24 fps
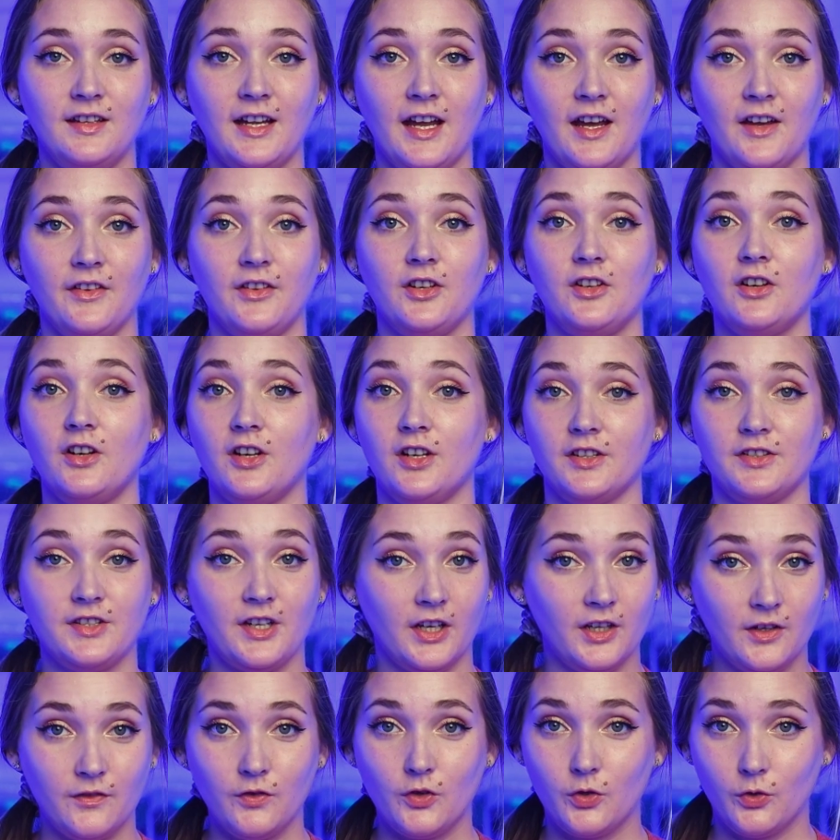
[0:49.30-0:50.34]
Now, there are a
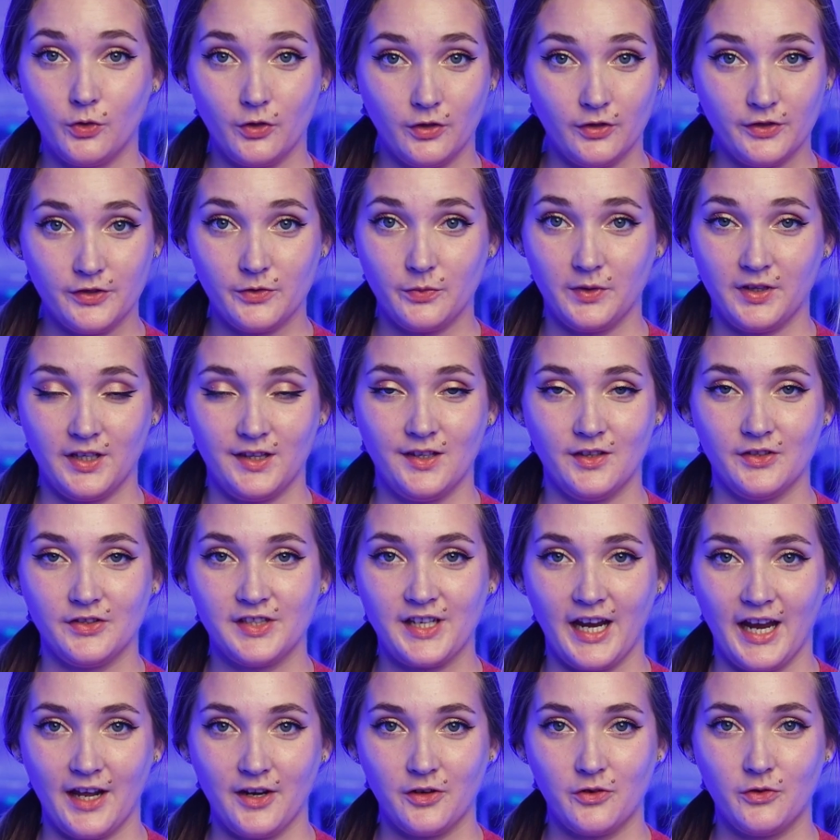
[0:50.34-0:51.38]
ton of corals within
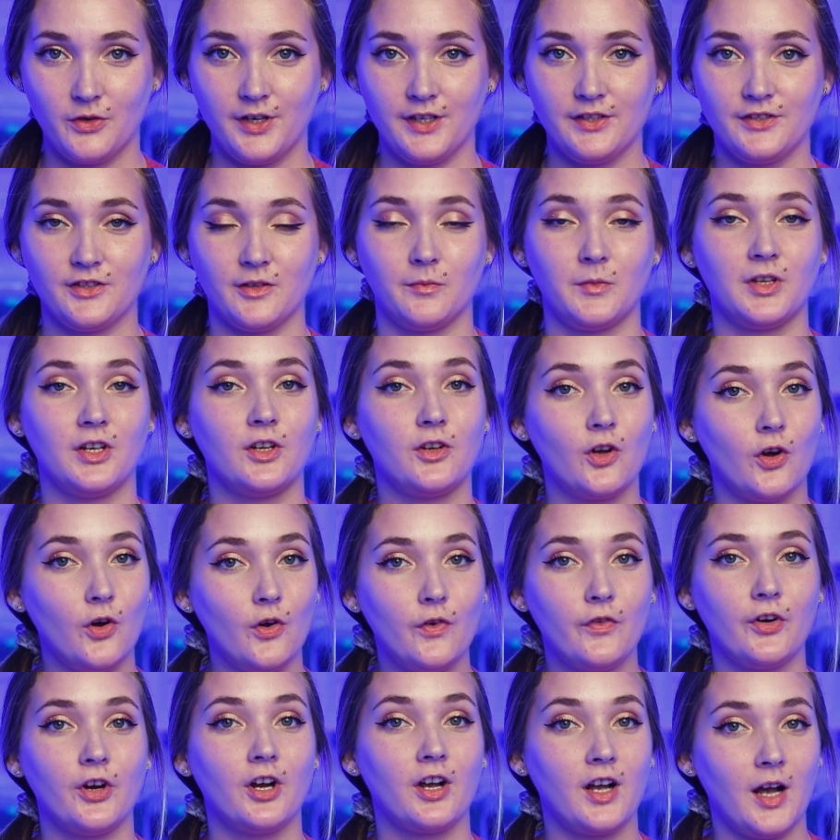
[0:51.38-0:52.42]
those categories, so I'm going to go
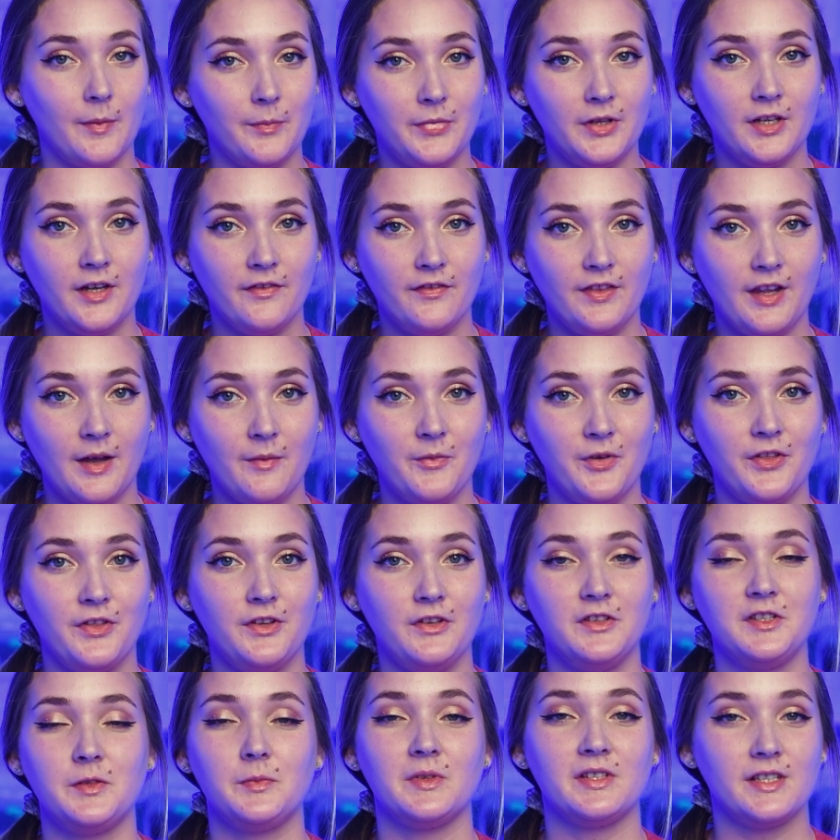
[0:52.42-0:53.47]
over a couple of them with
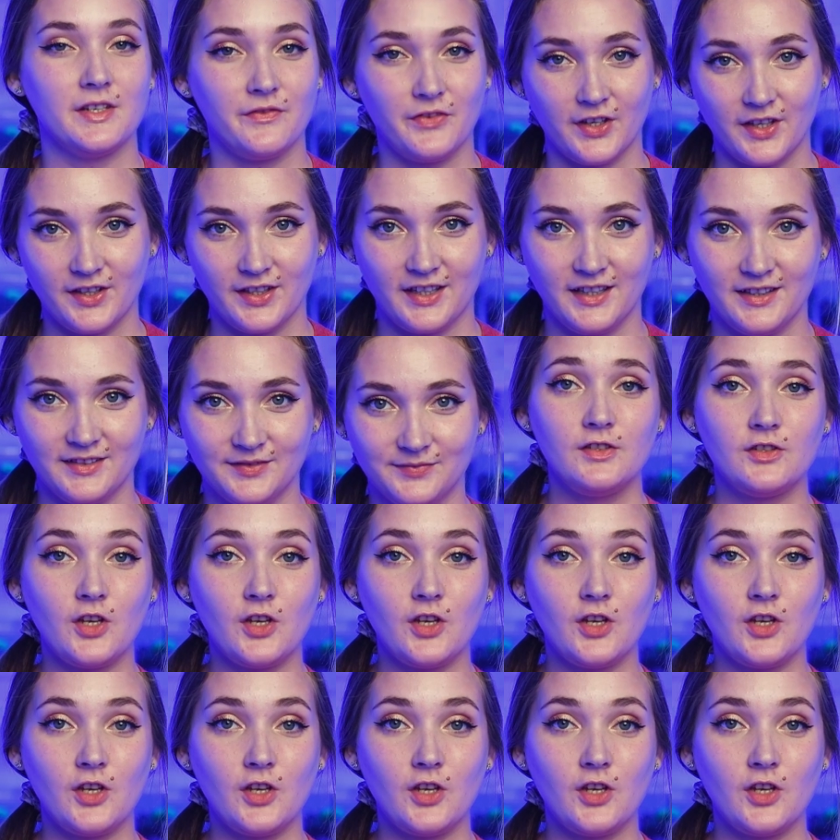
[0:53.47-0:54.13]
you specifically.